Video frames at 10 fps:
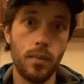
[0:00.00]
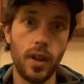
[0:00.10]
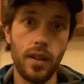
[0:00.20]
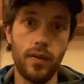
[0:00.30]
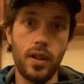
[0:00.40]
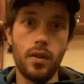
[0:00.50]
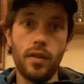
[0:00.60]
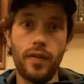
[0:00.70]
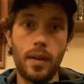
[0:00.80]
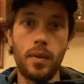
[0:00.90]
giving you a
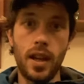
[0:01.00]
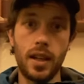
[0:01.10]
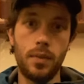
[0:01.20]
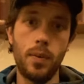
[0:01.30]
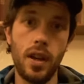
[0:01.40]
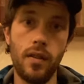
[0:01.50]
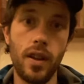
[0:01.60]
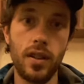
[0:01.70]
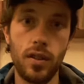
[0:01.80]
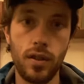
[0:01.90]
family
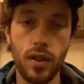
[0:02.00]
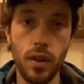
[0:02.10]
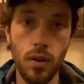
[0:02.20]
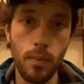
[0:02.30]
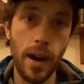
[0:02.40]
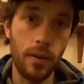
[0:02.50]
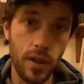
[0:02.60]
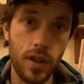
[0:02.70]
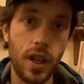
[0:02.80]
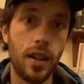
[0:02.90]
experience, to
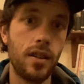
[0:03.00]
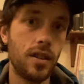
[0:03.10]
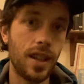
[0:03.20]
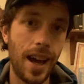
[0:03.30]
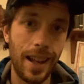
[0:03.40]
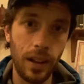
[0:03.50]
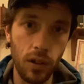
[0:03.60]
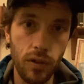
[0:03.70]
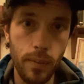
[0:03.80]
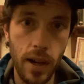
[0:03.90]
mountain challenges. I
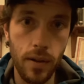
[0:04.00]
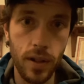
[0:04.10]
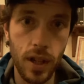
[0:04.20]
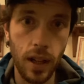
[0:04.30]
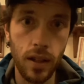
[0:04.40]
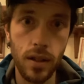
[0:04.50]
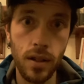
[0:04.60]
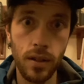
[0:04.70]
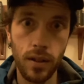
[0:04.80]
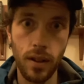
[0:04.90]
love mountain
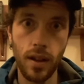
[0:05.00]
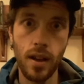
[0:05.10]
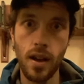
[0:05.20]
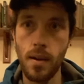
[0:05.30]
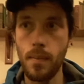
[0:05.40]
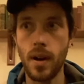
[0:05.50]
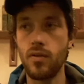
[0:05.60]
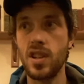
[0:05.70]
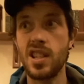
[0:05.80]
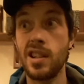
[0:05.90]
challenges. I
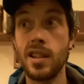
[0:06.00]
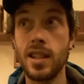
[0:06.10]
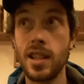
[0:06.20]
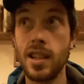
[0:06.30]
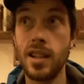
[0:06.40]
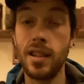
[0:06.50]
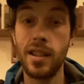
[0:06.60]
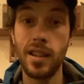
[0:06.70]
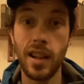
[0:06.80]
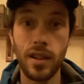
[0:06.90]
recently did
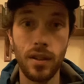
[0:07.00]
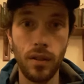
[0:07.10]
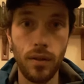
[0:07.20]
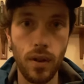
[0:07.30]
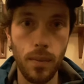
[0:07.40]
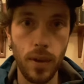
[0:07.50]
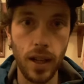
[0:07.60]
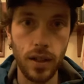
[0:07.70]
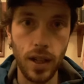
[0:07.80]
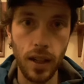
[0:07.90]
the National Three
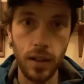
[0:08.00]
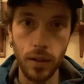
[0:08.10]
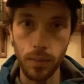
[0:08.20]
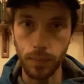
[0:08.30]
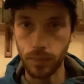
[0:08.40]
Peaks Challenge,